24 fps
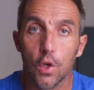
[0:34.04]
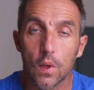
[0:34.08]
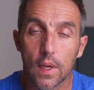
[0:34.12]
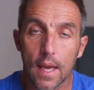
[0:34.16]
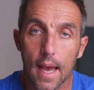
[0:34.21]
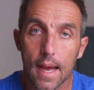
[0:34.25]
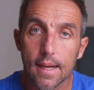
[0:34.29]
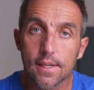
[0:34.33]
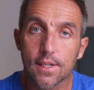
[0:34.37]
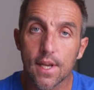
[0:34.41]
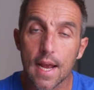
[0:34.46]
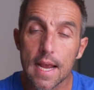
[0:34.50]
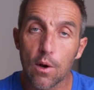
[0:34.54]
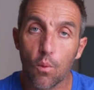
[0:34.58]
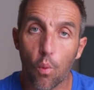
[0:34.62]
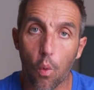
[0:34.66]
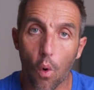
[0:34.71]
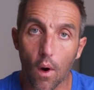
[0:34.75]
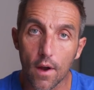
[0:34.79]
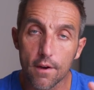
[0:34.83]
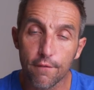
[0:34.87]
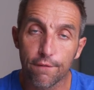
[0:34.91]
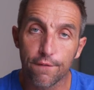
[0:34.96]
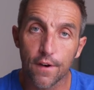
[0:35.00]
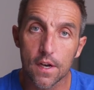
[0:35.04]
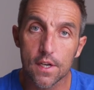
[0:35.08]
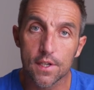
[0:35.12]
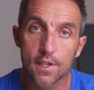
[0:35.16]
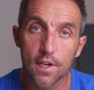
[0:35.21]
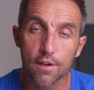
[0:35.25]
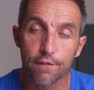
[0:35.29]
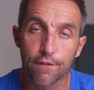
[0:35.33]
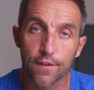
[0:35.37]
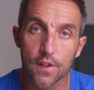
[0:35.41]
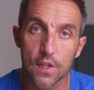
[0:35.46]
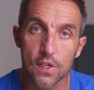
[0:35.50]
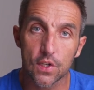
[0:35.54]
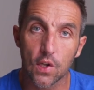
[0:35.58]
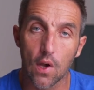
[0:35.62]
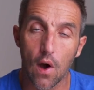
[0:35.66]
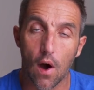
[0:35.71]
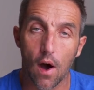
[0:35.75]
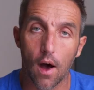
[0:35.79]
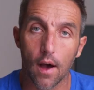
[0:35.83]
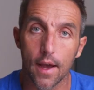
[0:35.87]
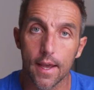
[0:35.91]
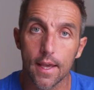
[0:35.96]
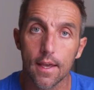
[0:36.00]
You can take one photo for the
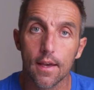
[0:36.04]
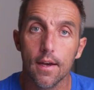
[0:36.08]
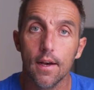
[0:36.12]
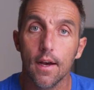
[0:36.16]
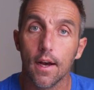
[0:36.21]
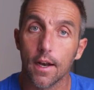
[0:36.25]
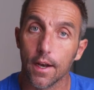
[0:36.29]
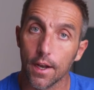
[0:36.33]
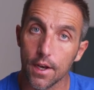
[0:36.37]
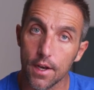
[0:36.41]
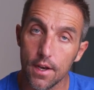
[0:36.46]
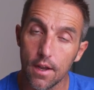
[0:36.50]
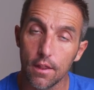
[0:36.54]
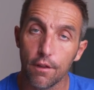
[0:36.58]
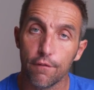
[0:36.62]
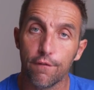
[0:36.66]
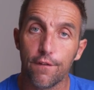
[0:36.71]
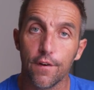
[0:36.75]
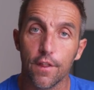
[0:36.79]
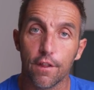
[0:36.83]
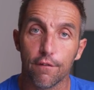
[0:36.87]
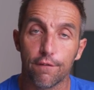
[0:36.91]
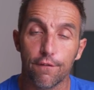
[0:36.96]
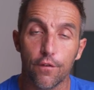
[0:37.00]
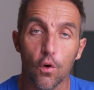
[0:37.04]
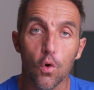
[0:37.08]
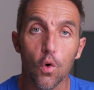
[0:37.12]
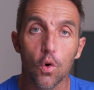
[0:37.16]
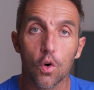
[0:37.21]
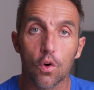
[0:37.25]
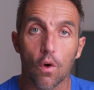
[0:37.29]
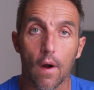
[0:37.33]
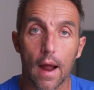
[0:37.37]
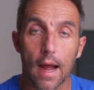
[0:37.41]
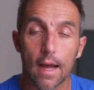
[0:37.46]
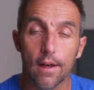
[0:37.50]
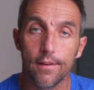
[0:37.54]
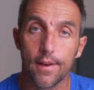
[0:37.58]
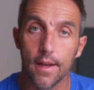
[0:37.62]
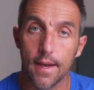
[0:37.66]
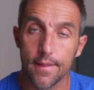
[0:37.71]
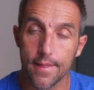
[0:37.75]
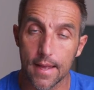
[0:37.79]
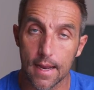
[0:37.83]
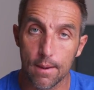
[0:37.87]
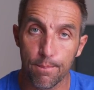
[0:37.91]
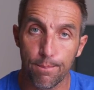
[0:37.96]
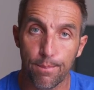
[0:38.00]
sky and another for the foreground
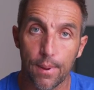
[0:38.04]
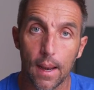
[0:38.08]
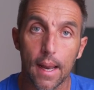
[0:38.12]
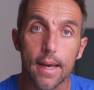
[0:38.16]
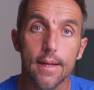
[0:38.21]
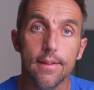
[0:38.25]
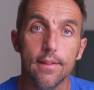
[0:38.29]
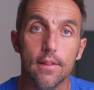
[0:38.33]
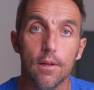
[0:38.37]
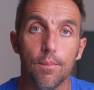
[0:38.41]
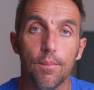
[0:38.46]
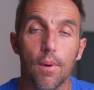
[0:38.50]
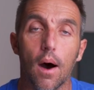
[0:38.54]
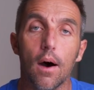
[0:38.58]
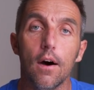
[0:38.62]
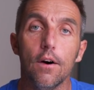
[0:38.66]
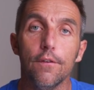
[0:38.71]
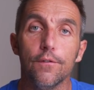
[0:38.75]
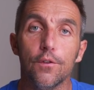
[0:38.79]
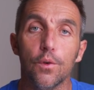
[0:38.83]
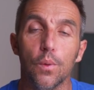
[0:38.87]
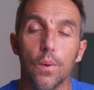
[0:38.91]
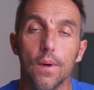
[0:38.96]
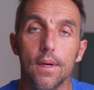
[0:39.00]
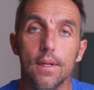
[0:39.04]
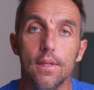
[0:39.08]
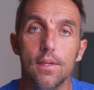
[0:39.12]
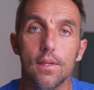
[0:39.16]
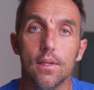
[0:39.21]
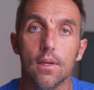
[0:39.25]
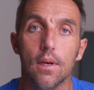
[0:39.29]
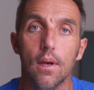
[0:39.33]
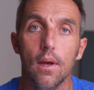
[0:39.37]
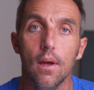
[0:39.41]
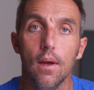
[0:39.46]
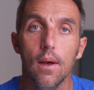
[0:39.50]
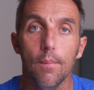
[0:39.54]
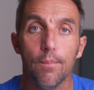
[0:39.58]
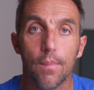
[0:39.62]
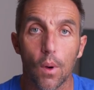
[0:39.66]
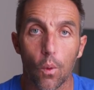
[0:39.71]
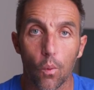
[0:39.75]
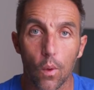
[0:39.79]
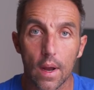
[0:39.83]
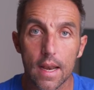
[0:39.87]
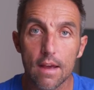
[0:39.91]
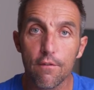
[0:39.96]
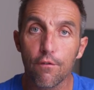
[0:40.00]
and then blend them afterwards,
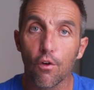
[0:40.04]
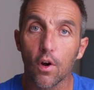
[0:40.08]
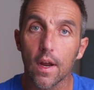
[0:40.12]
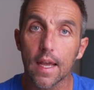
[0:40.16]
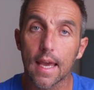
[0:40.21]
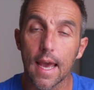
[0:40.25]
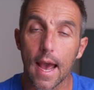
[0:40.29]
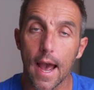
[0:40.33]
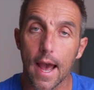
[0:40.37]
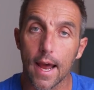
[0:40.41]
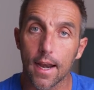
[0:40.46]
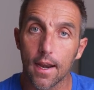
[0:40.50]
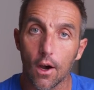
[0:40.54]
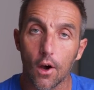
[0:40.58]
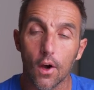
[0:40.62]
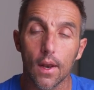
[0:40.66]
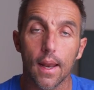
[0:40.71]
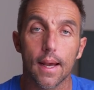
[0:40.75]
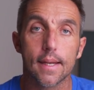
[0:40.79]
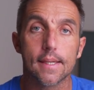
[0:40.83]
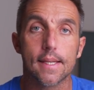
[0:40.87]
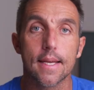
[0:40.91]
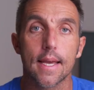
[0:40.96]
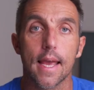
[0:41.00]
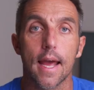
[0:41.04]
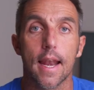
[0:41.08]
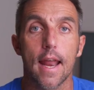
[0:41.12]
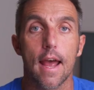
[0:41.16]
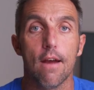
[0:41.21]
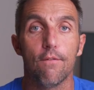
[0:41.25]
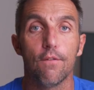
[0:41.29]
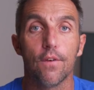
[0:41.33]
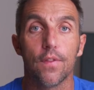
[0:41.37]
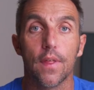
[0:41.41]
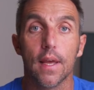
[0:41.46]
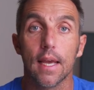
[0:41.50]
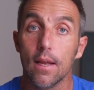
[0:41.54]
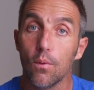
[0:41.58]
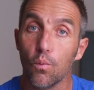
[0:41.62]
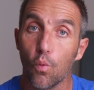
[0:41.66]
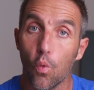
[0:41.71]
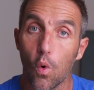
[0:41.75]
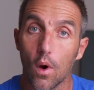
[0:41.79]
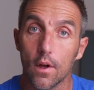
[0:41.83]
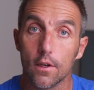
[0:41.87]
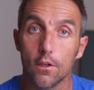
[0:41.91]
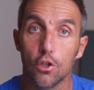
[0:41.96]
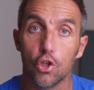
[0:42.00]
but whenever I can, I like to get everything in
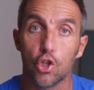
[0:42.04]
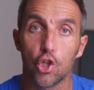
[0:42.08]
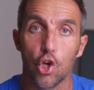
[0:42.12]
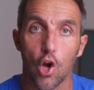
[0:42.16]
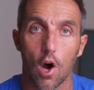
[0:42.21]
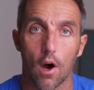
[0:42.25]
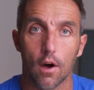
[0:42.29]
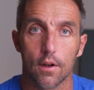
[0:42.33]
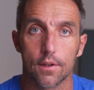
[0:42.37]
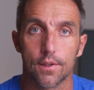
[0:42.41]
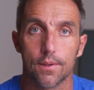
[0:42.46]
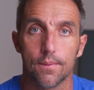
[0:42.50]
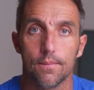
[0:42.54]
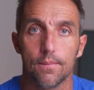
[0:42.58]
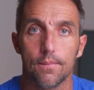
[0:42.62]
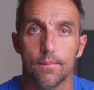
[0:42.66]
one shot.